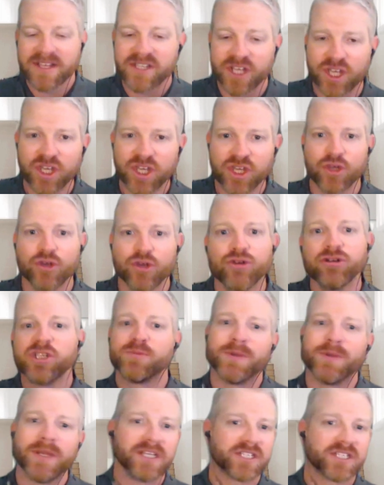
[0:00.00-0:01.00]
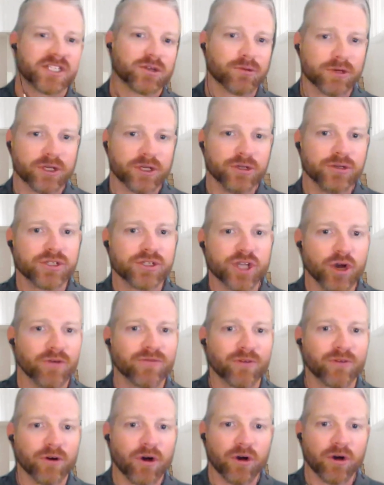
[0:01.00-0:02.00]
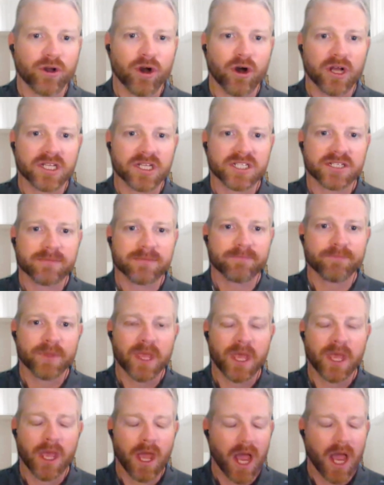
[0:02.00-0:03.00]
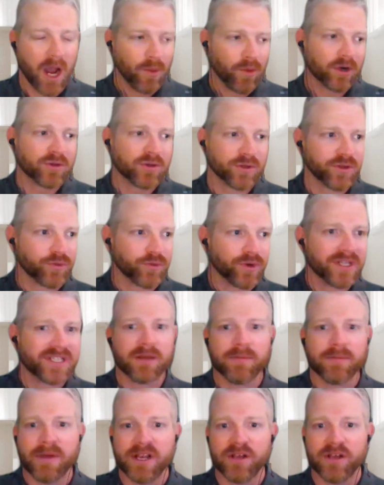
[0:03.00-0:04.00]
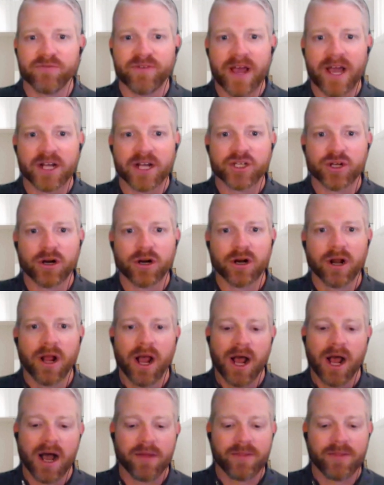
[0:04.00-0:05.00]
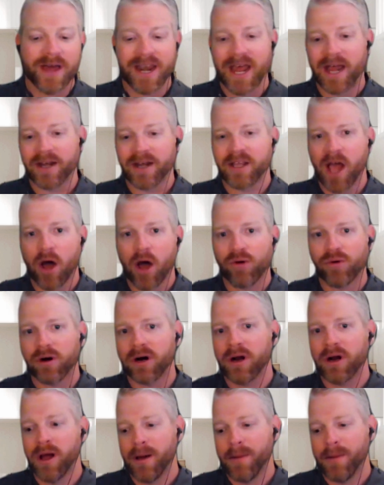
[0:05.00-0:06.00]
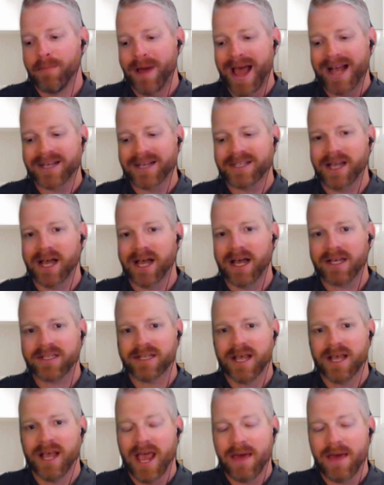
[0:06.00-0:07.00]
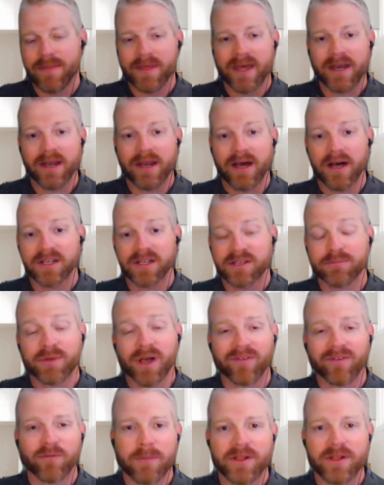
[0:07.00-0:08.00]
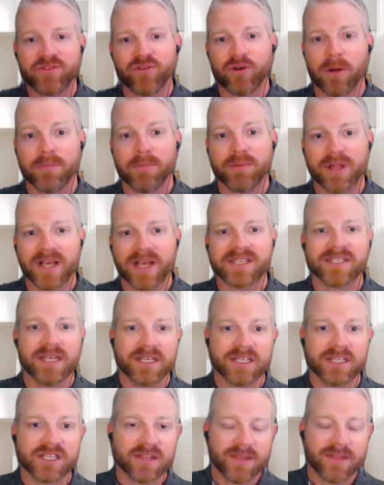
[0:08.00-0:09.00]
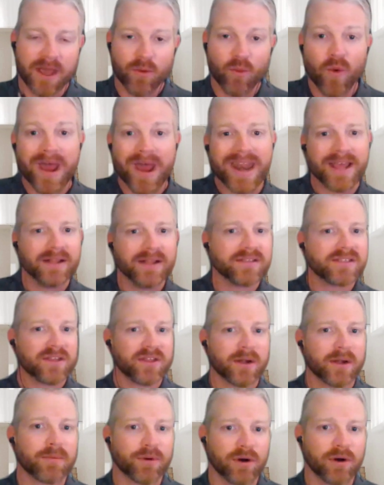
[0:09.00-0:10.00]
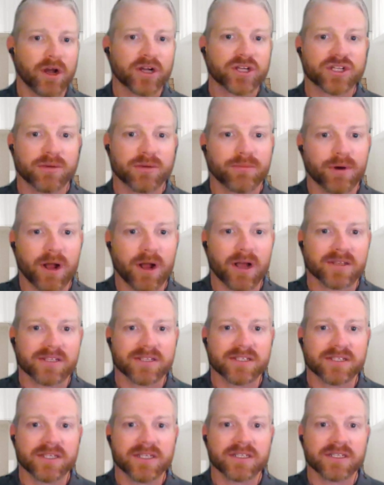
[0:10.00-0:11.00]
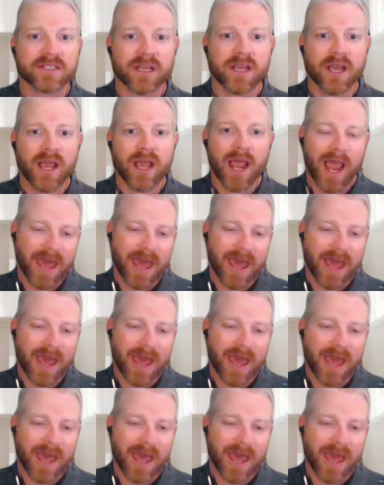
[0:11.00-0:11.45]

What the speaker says: is a huge piece to reduce overall cost. I worked with a recent manufacturer that had color, pack size, and then some governmental complexities that went into their production processes.